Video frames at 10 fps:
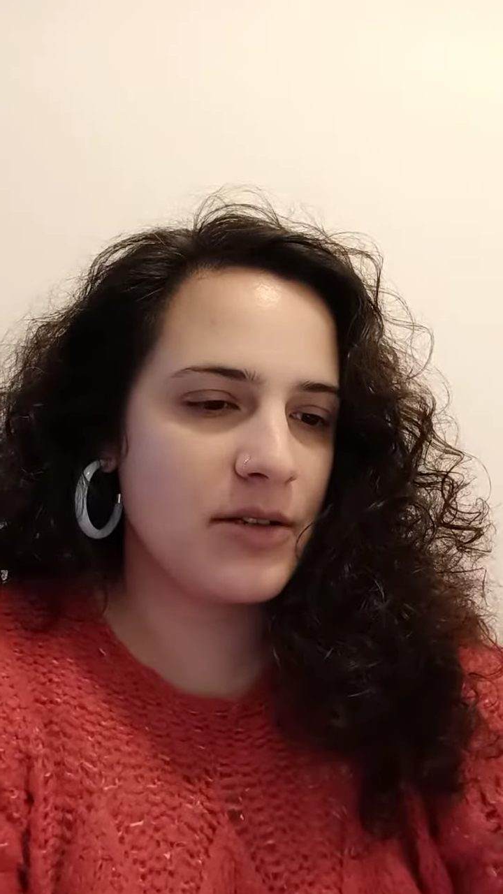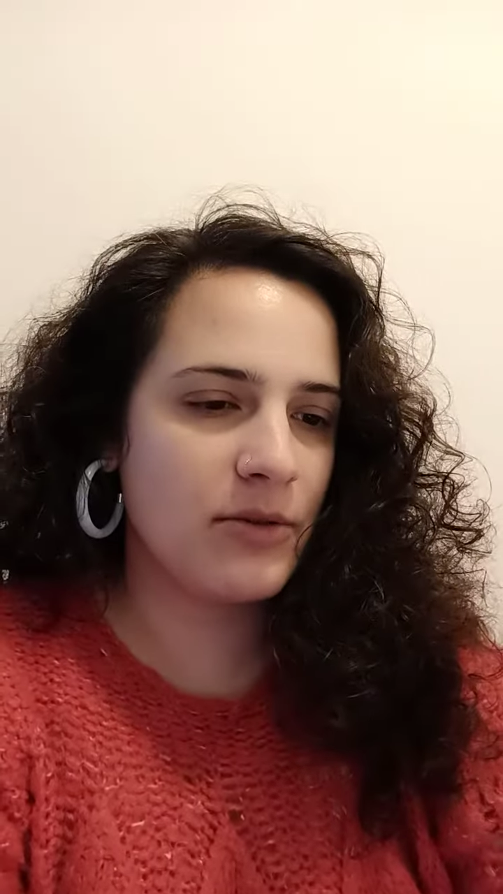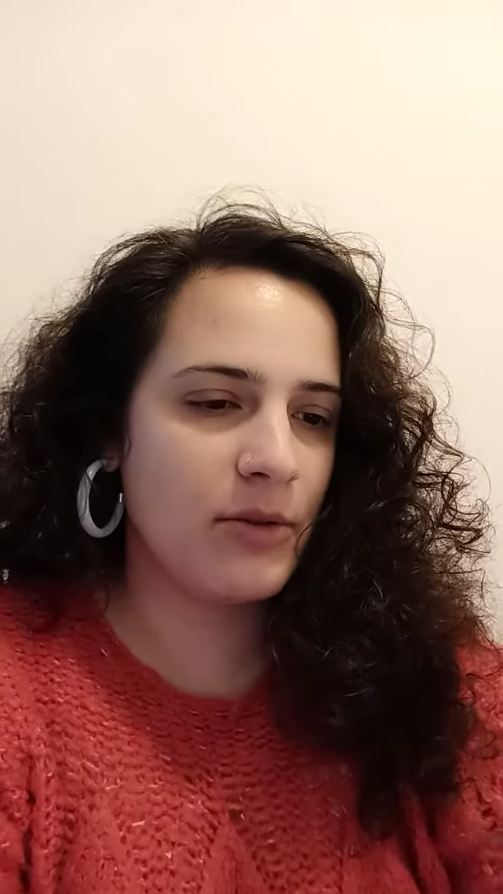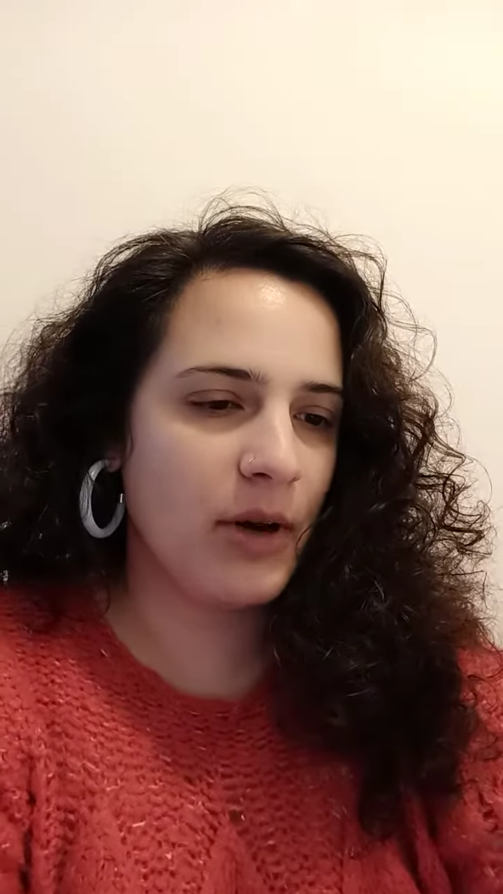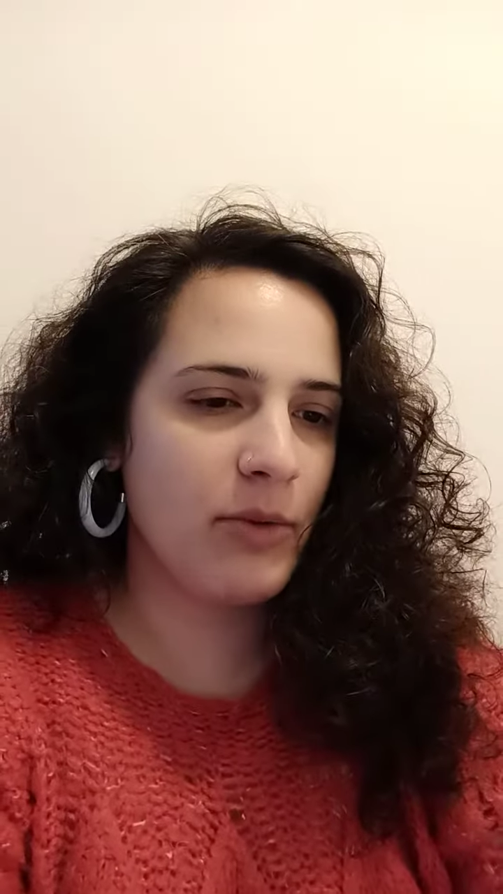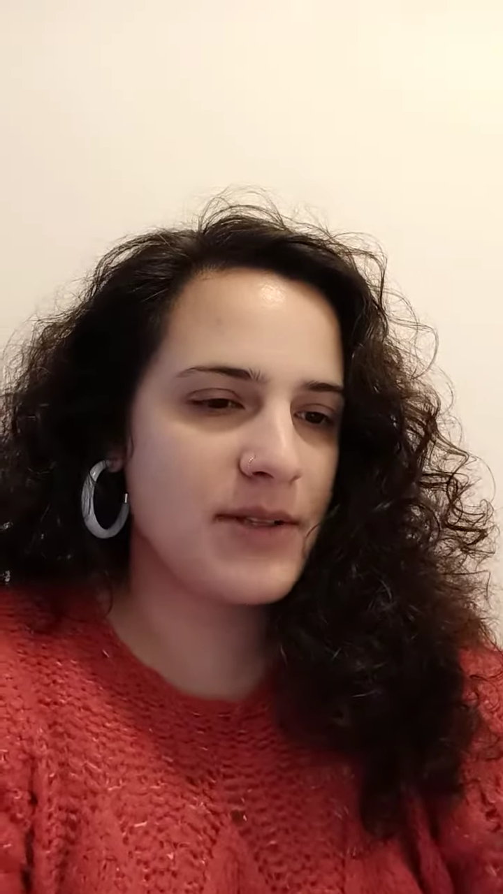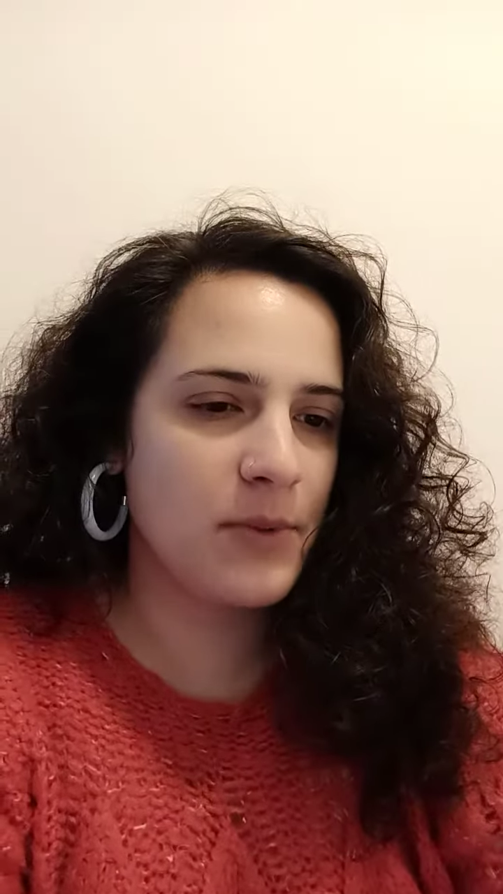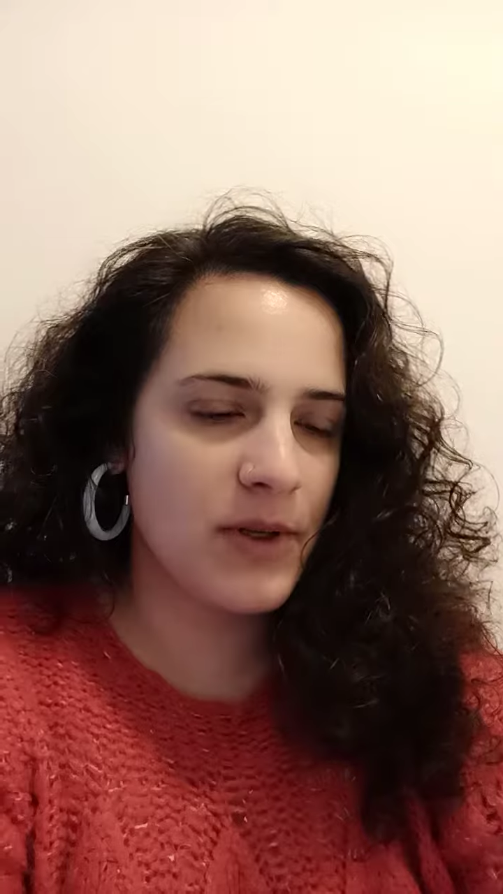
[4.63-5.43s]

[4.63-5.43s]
what was the